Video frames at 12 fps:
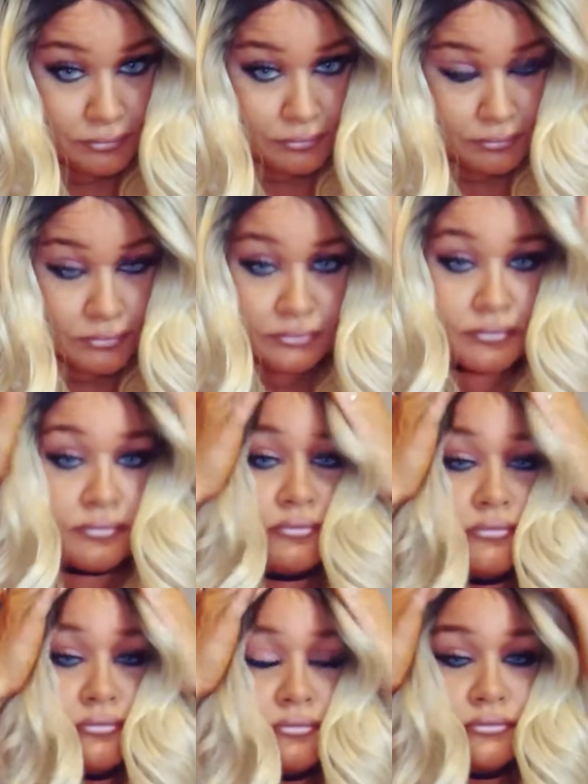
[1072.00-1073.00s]

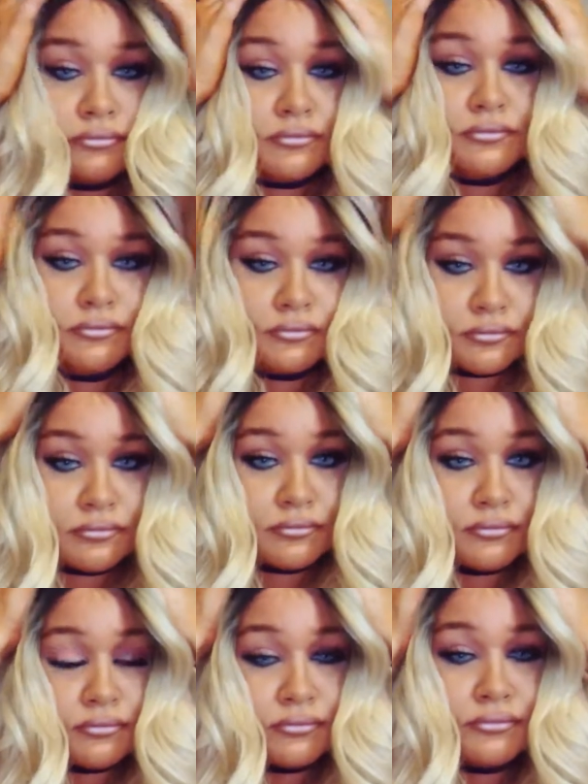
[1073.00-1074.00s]

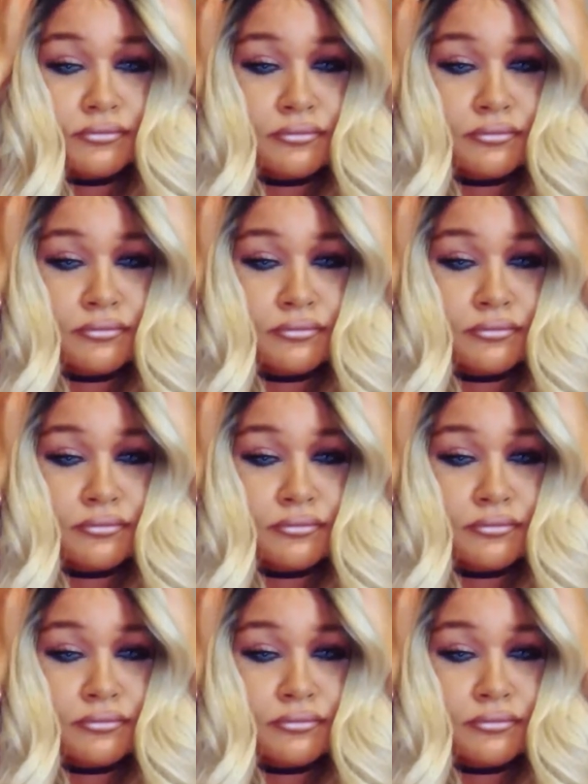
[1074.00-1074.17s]
Nothing is said.